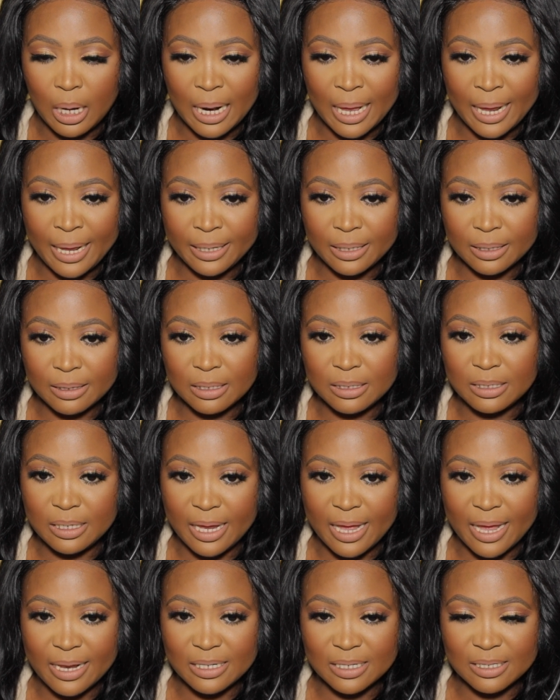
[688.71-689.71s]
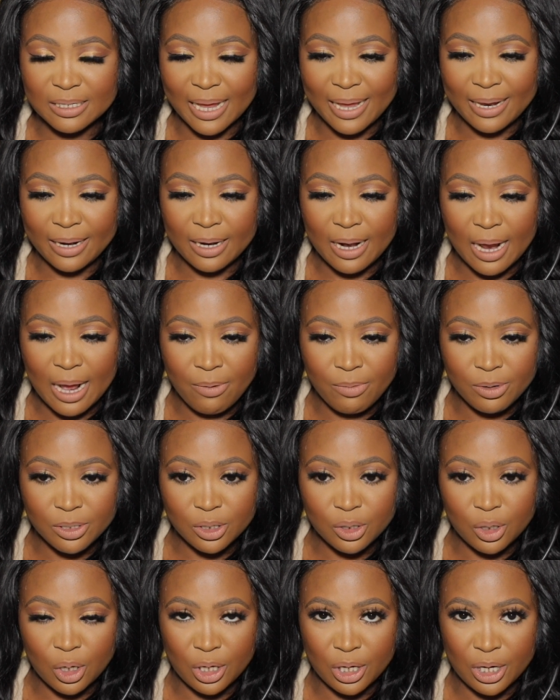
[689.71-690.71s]
like the day I decided I
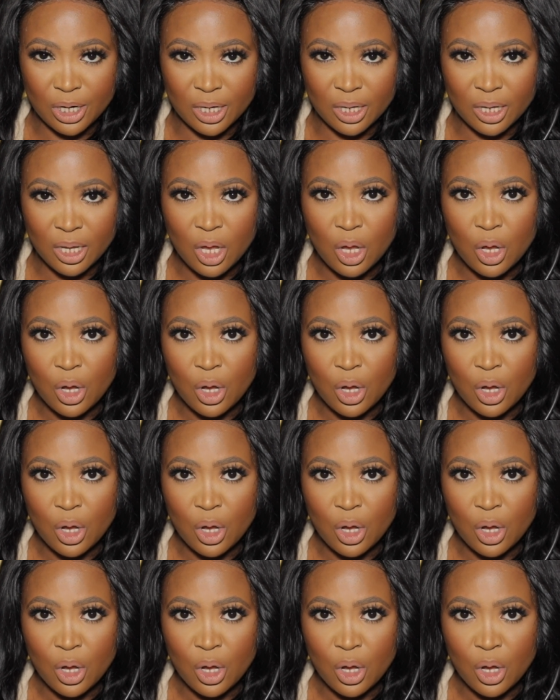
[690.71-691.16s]
was gonna